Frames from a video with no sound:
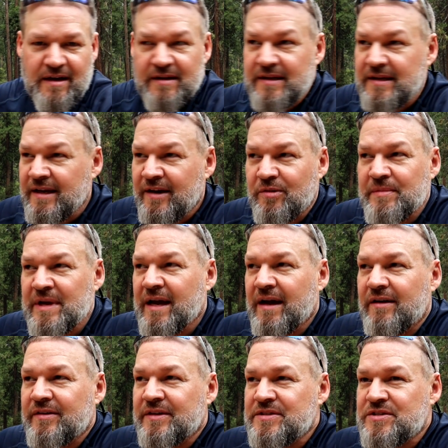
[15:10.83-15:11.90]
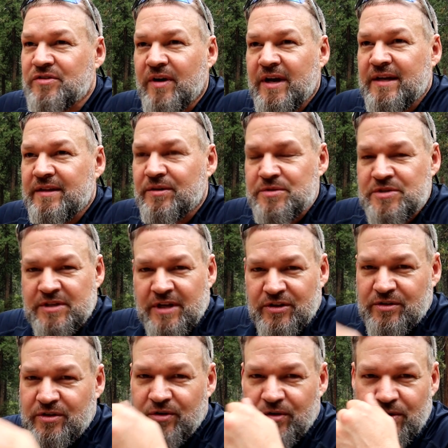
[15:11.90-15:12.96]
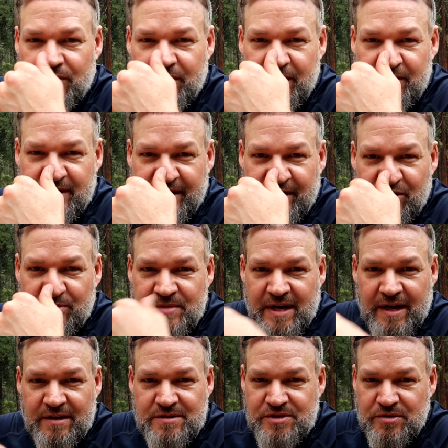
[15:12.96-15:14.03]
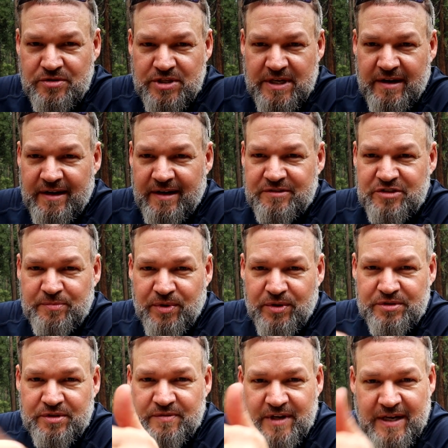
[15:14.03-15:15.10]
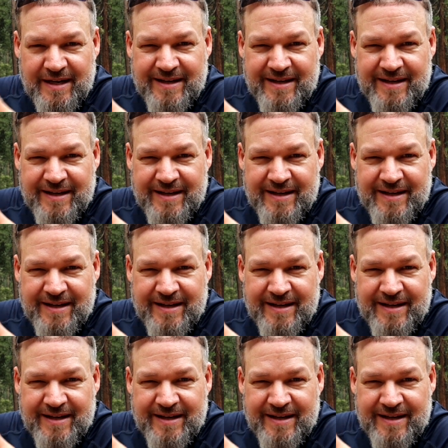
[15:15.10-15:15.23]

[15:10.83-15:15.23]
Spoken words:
He helped me out. He's great. There was another girl there that helped me out, so shout out to both of you.